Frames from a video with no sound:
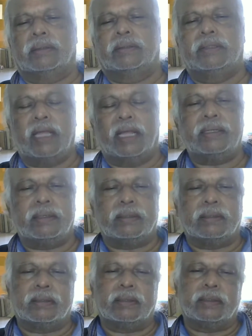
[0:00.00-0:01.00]
Then
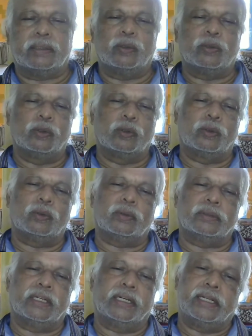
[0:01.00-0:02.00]
you do
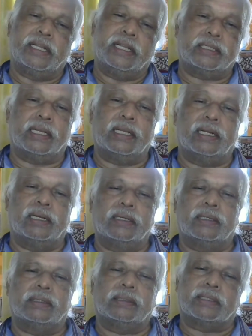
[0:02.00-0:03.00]
the detailed
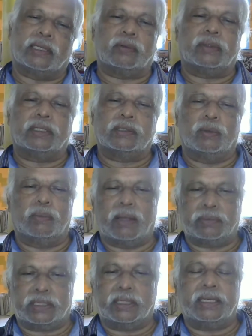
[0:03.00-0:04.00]
survey. So map
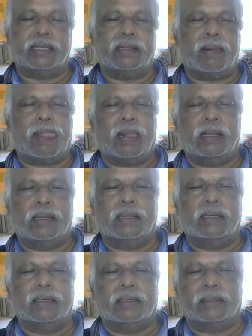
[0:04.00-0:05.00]
study,
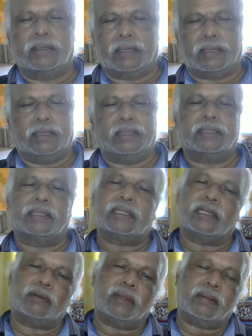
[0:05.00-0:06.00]
reconnaissance
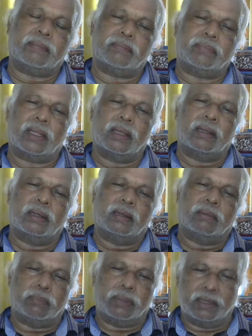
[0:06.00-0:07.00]
survey,
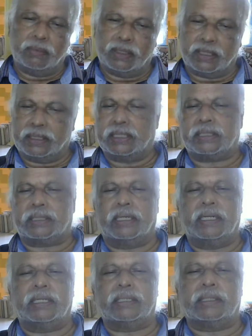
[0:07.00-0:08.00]
preliminary
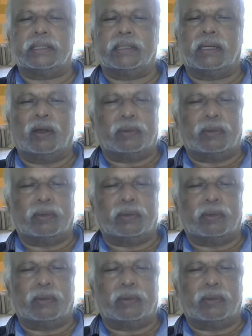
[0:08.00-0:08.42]
studies or